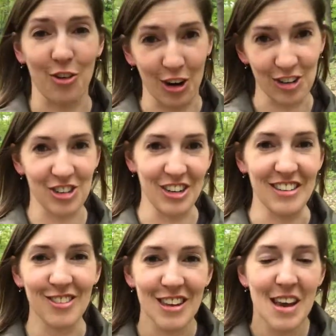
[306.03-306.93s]

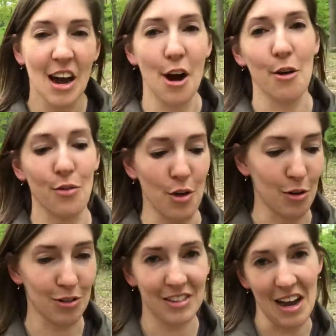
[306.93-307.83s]
versions of
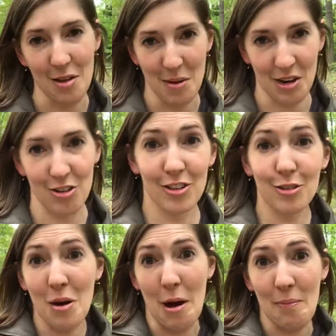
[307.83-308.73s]
those salamanders
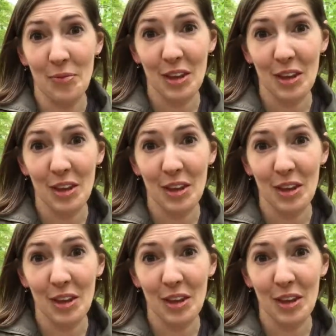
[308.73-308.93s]
as well.